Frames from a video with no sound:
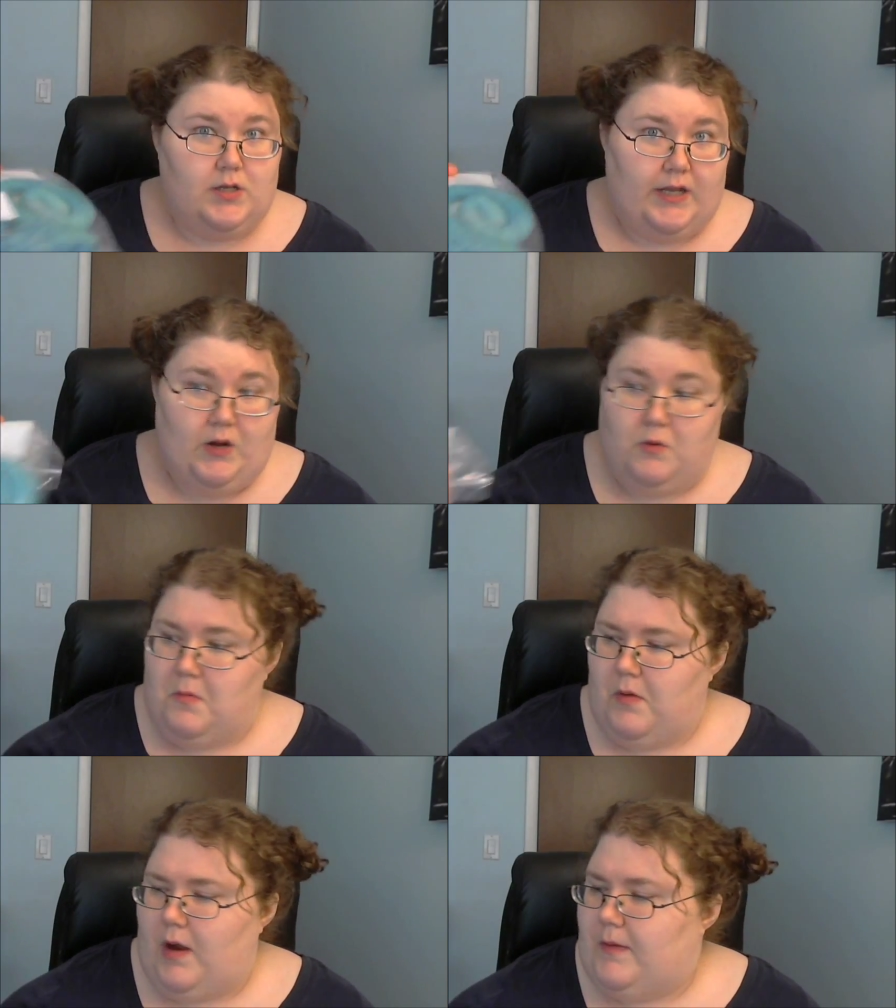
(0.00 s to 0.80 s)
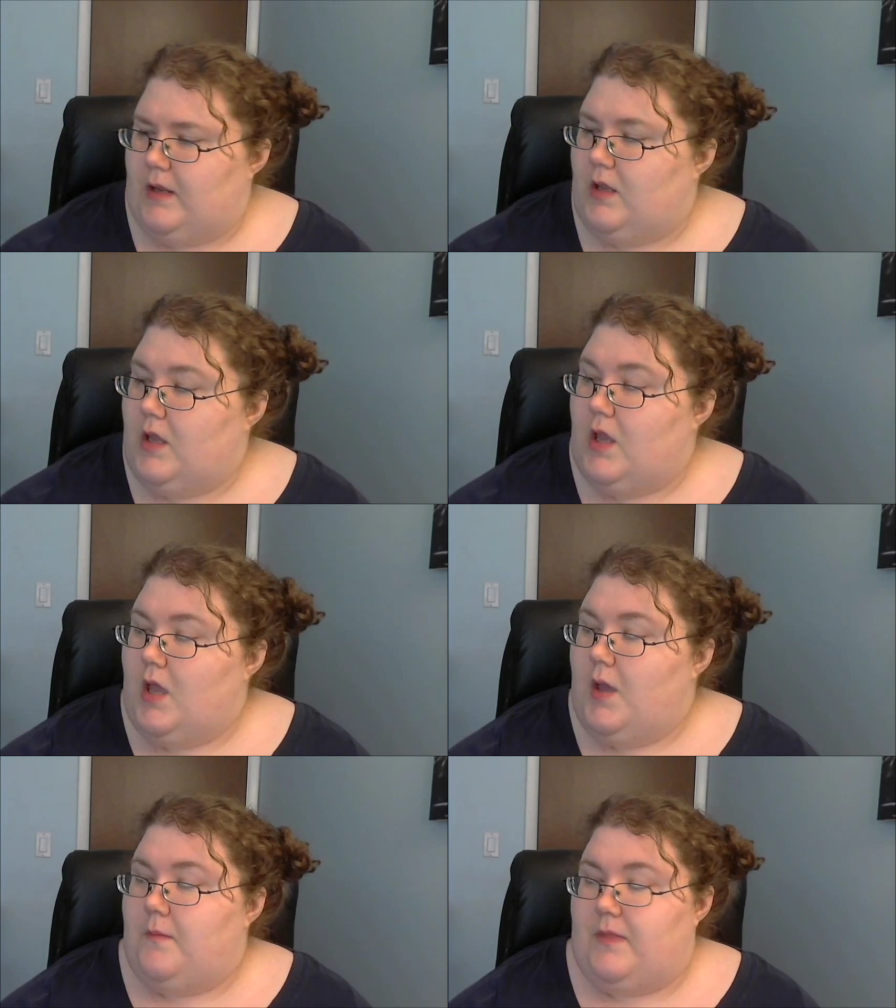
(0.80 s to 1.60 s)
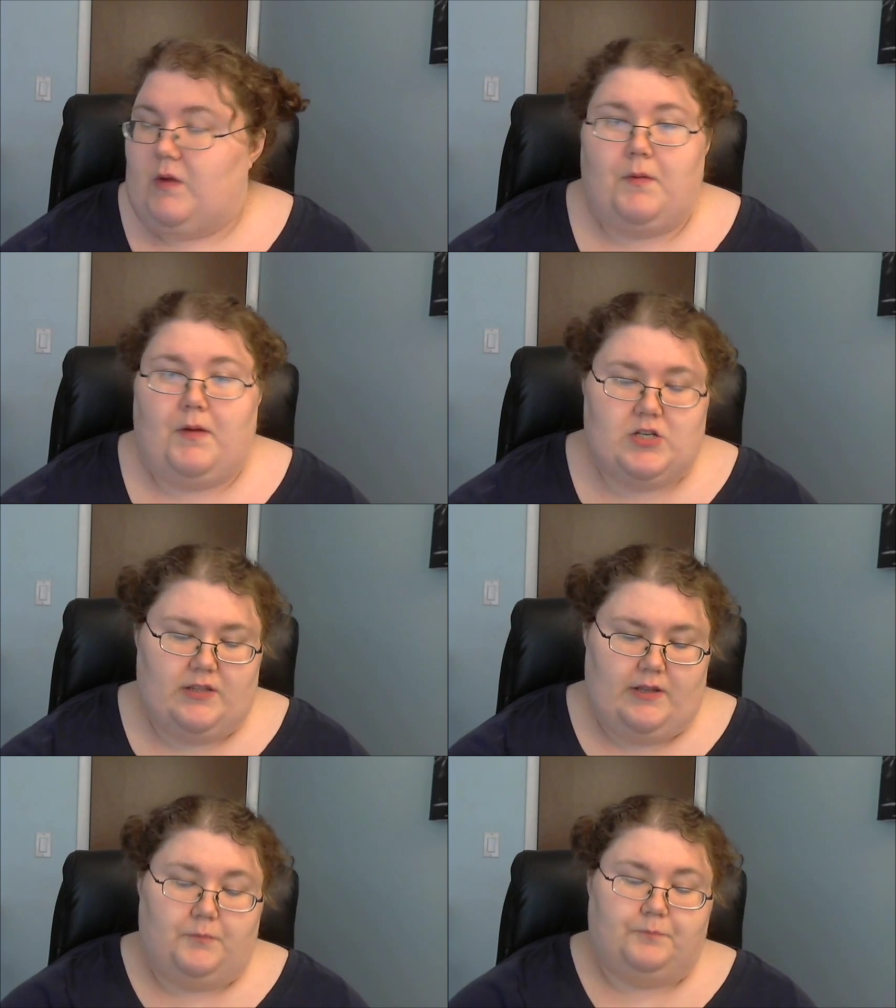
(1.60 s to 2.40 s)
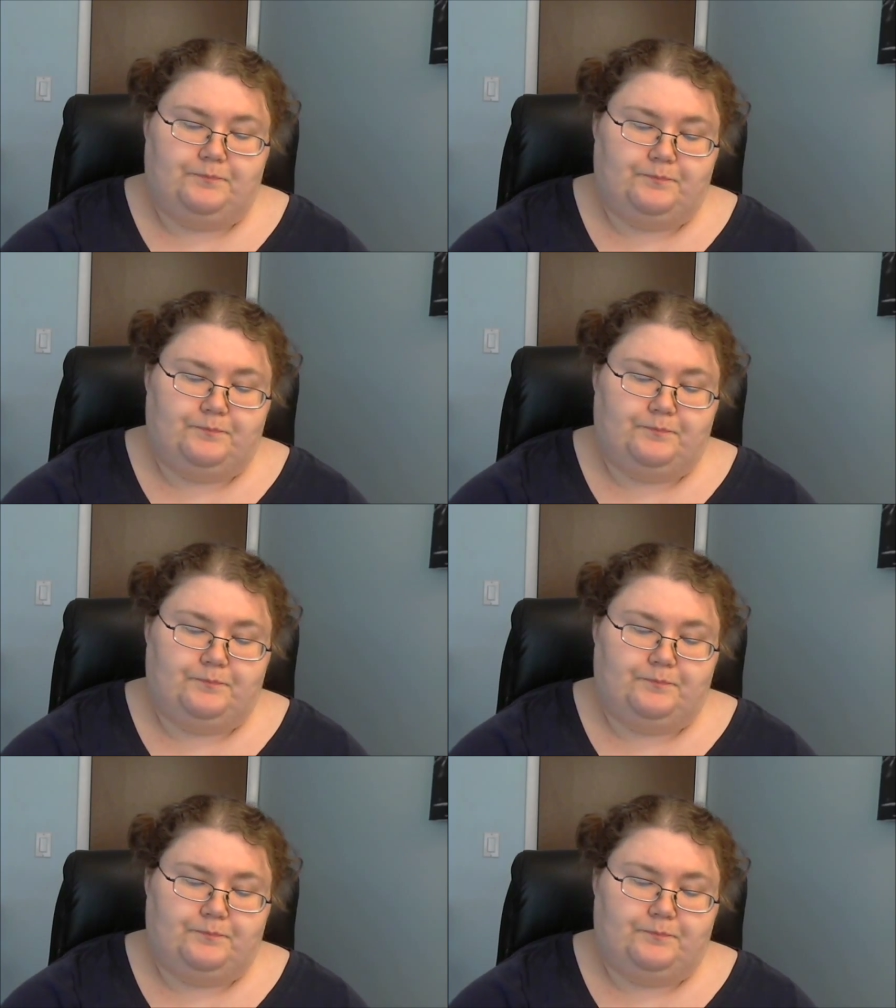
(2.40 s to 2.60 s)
I can't remember how many. There were a bunch in there.